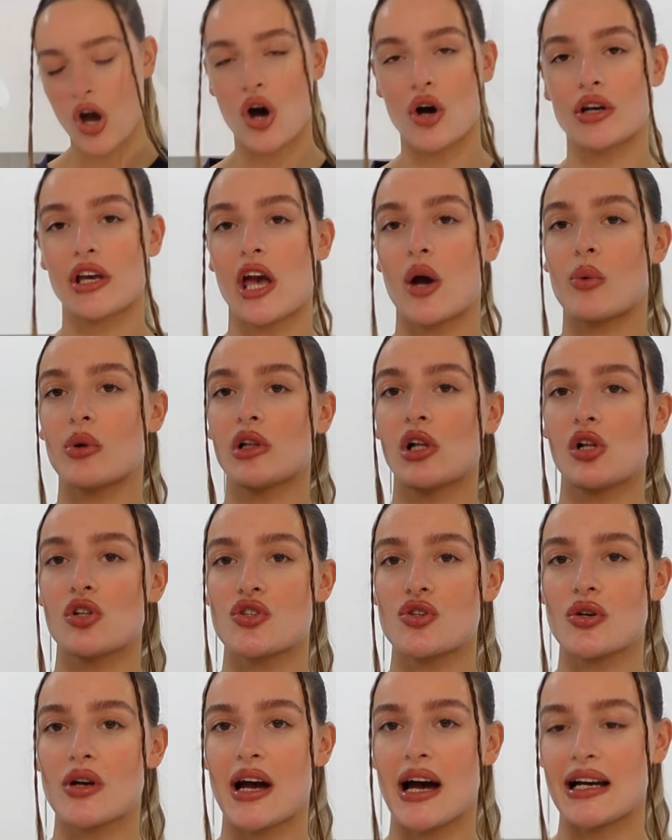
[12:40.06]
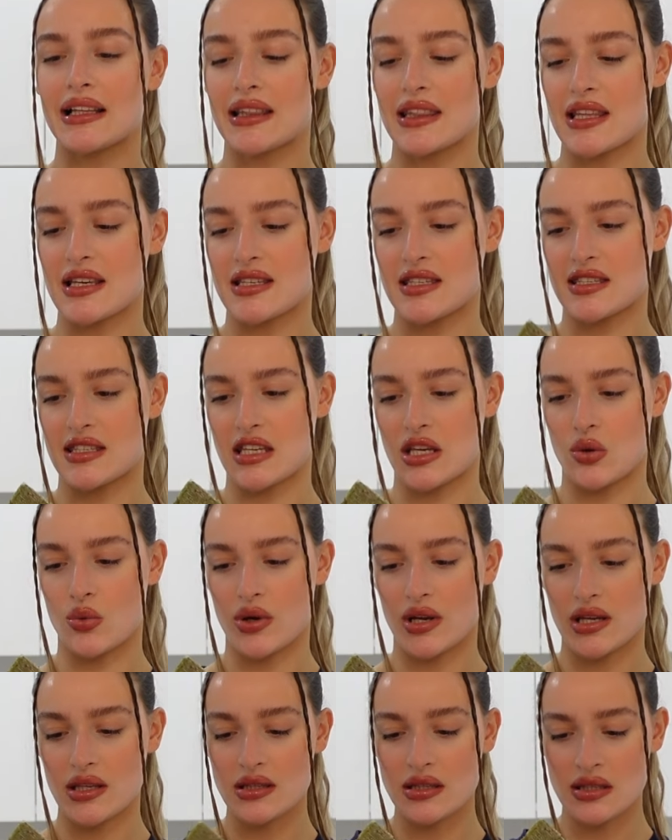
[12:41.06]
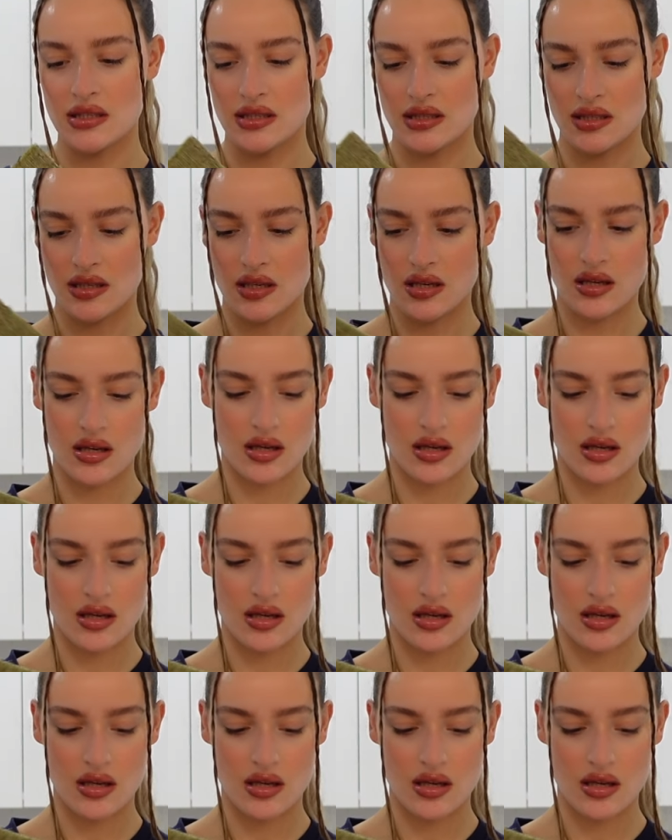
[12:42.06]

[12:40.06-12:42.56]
Okay, we'll also cut the seaweeds.